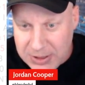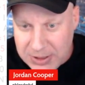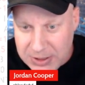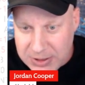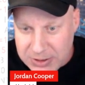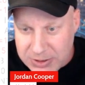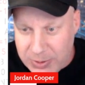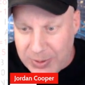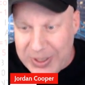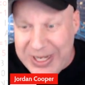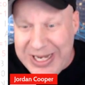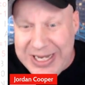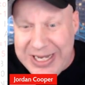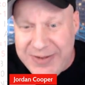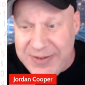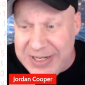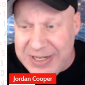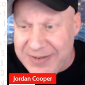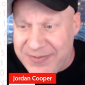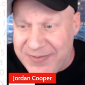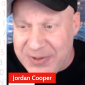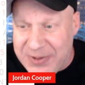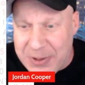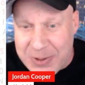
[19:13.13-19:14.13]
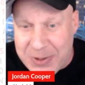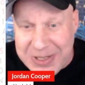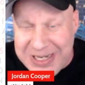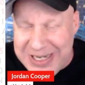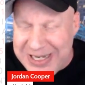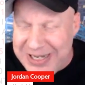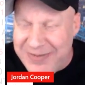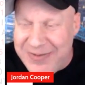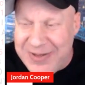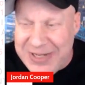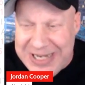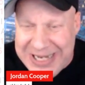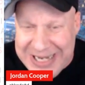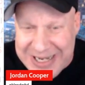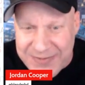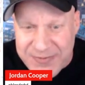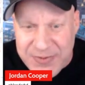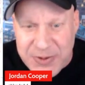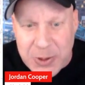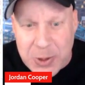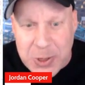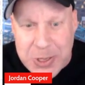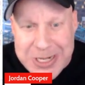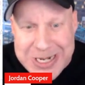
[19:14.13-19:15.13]
So even if
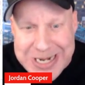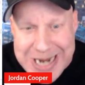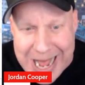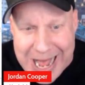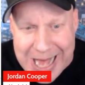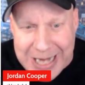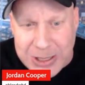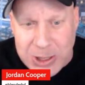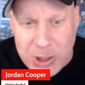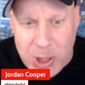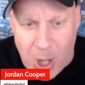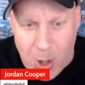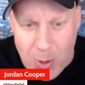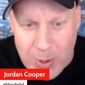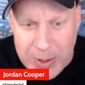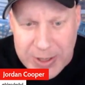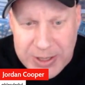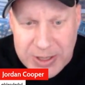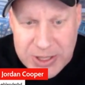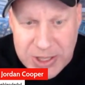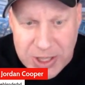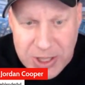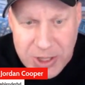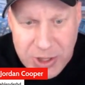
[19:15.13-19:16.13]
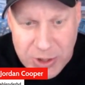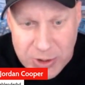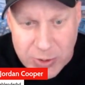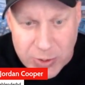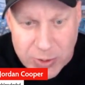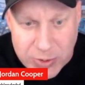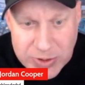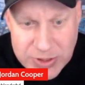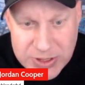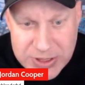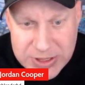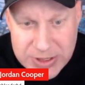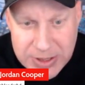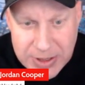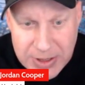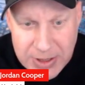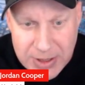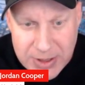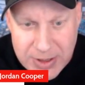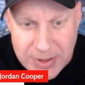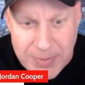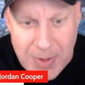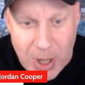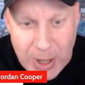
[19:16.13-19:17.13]
you're not going to use
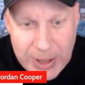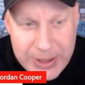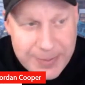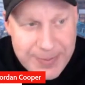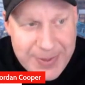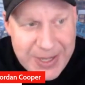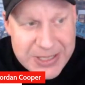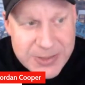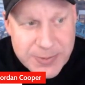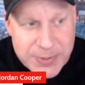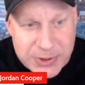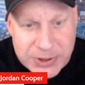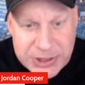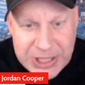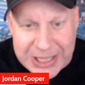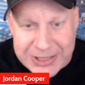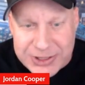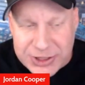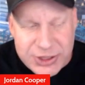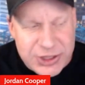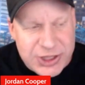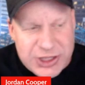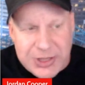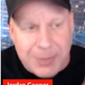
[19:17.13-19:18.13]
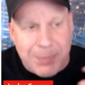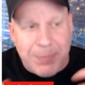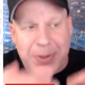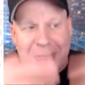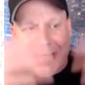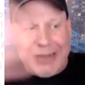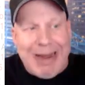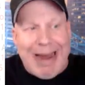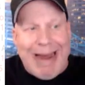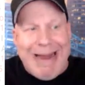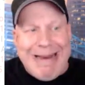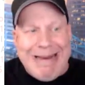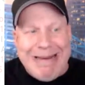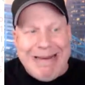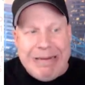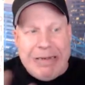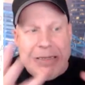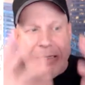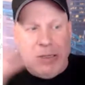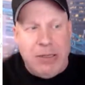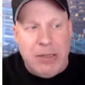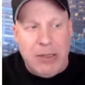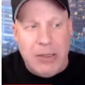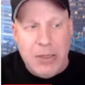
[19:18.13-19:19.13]
the market-based projections to
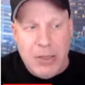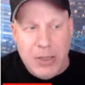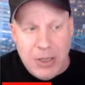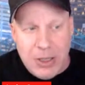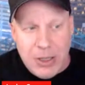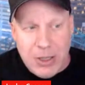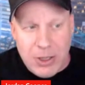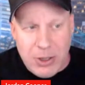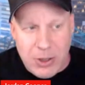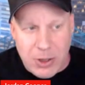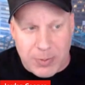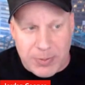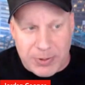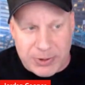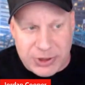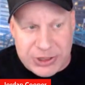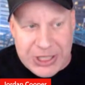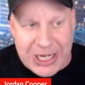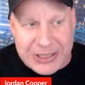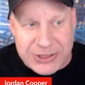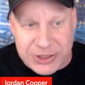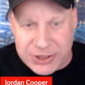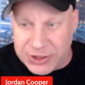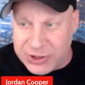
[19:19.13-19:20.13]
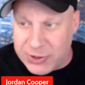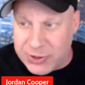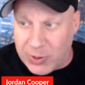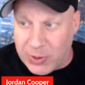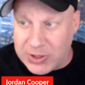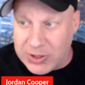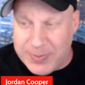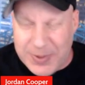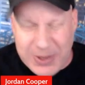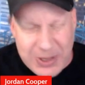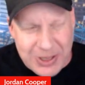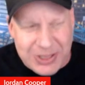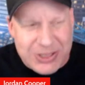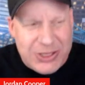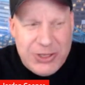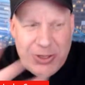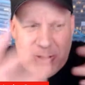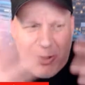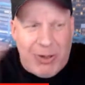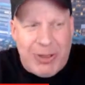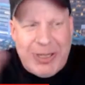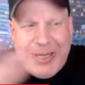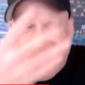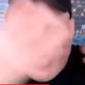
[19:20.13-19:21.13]
blend your projection source, because you
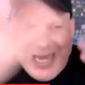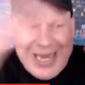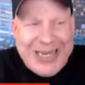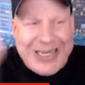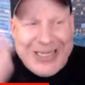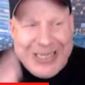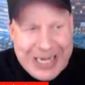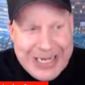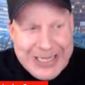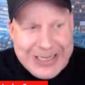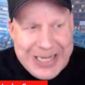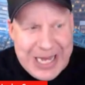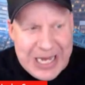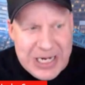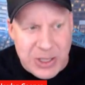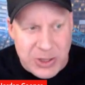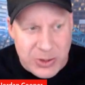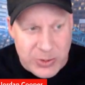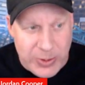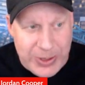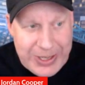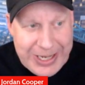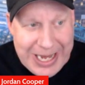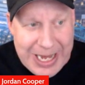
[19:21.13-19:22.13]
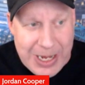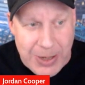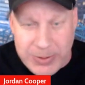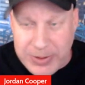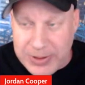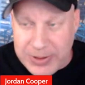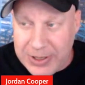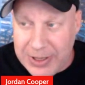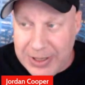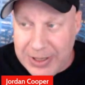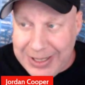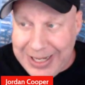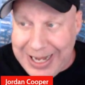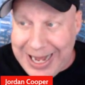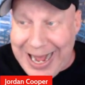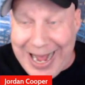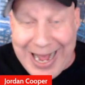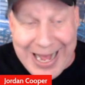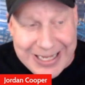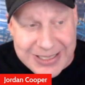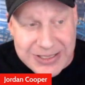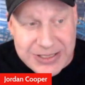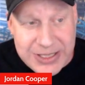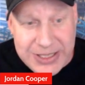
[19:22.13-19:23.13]
already kind of take that into account
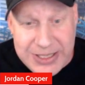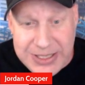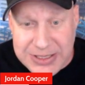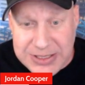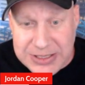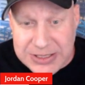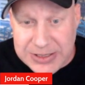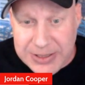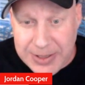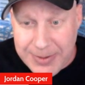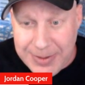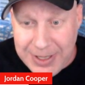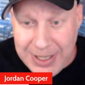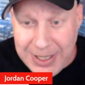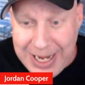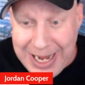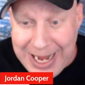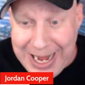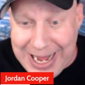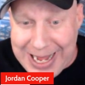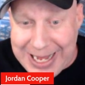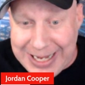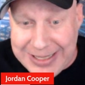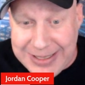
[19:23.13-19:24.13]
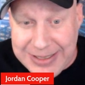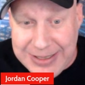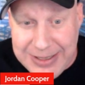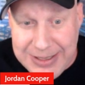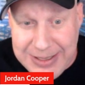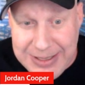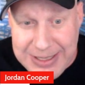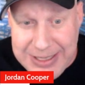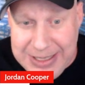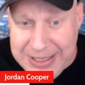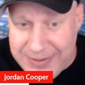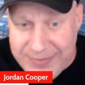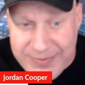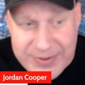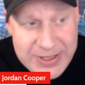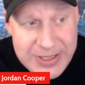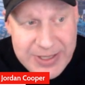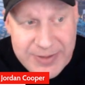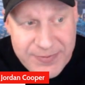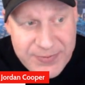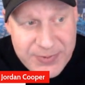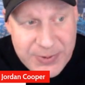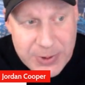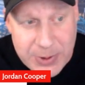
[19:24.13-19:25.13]
as it is, and even
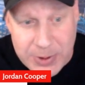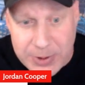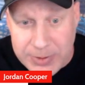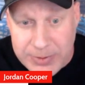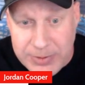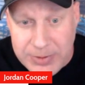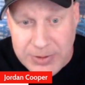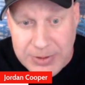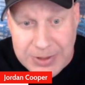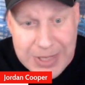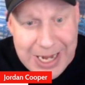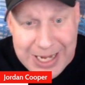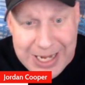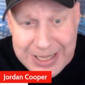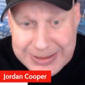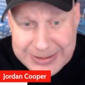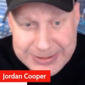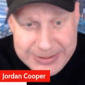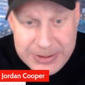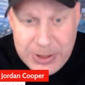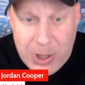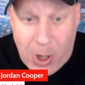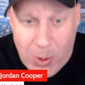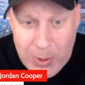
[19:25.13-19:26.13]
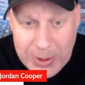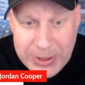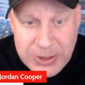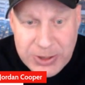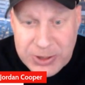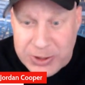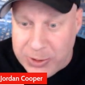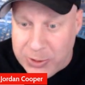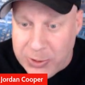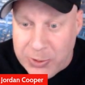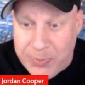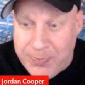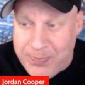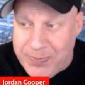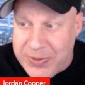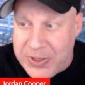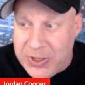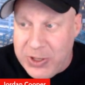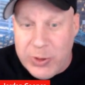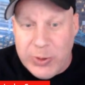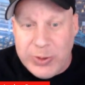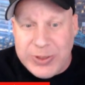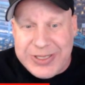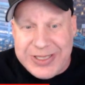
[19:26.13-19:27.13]
if you're not going to
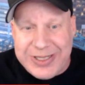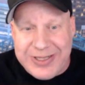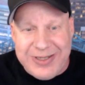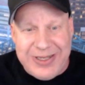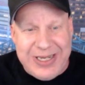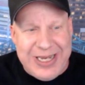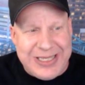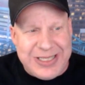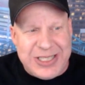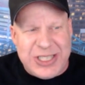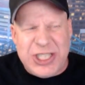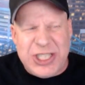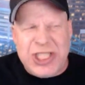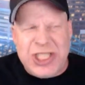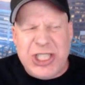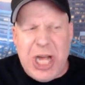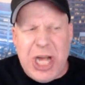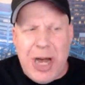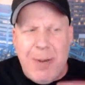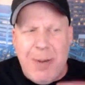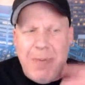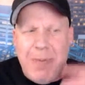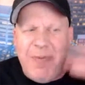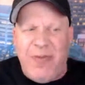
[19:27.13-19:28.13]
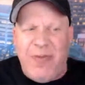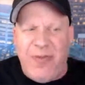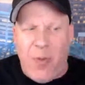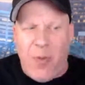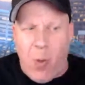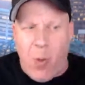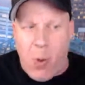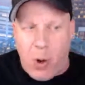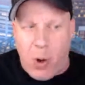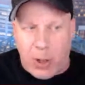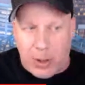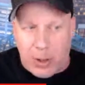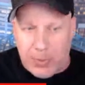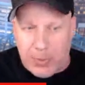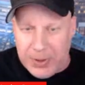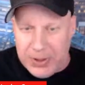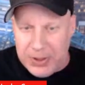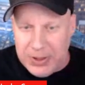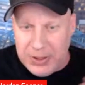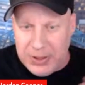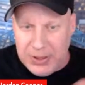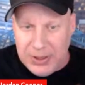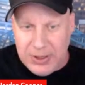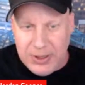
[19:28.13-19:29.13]
use it as some form
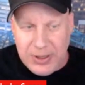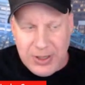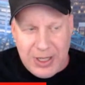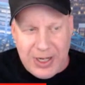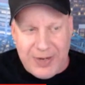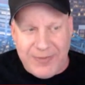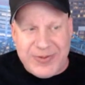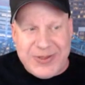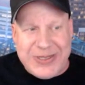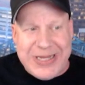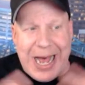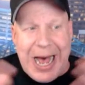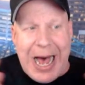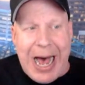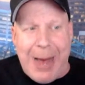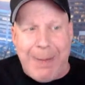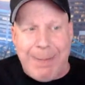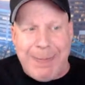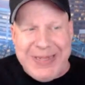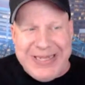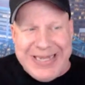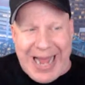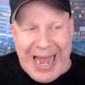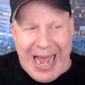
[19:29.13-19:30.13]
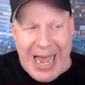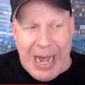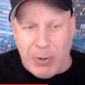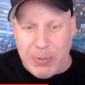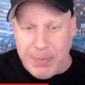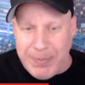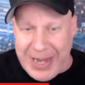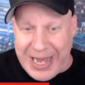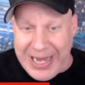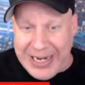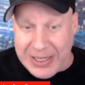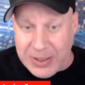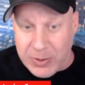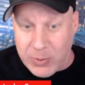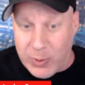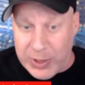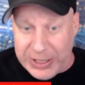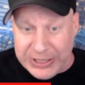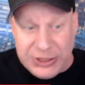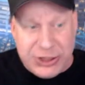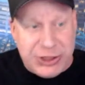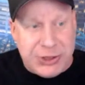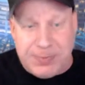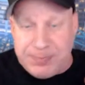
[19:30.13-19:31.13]
of top-down betting,
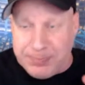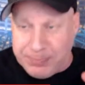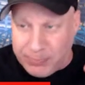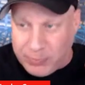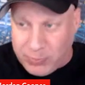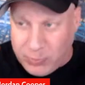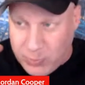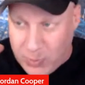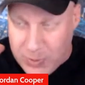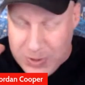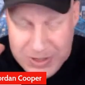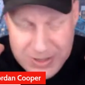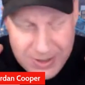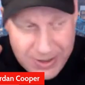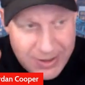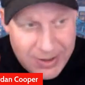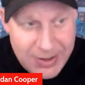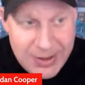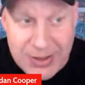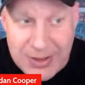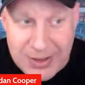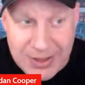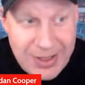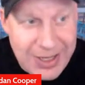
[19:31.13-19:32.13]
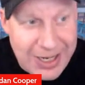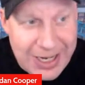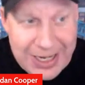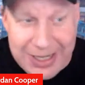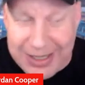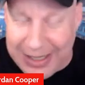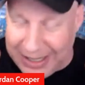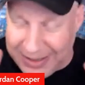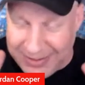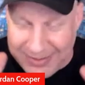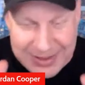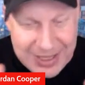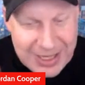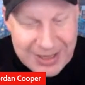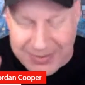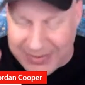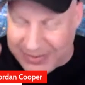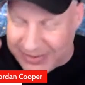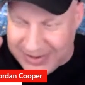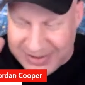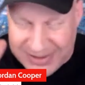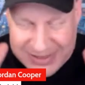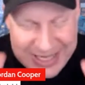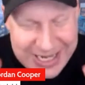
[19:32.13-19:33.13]
which I'll
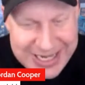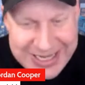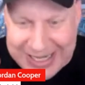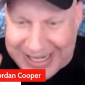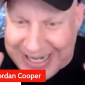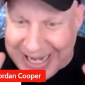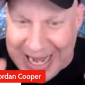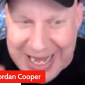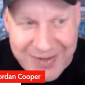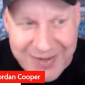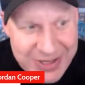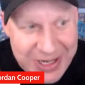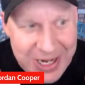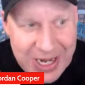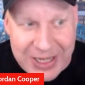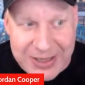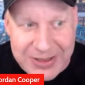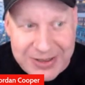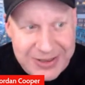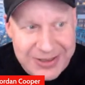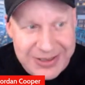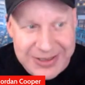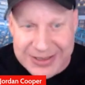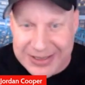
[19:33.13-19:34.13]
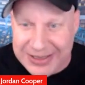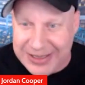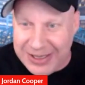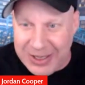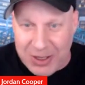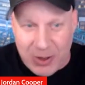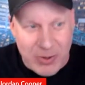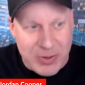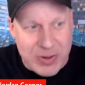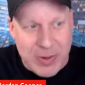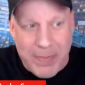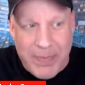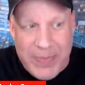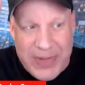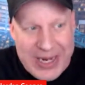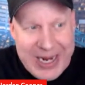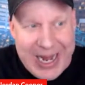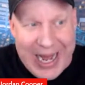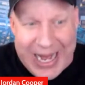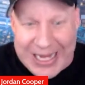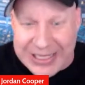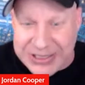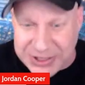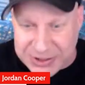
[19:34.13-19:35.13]
say the caveat, with a big
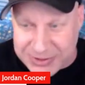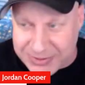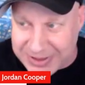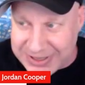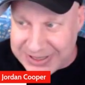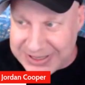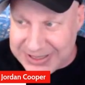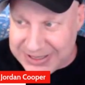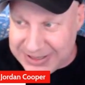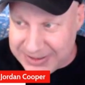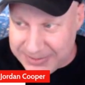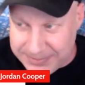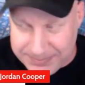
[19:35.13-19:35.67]
asterisk,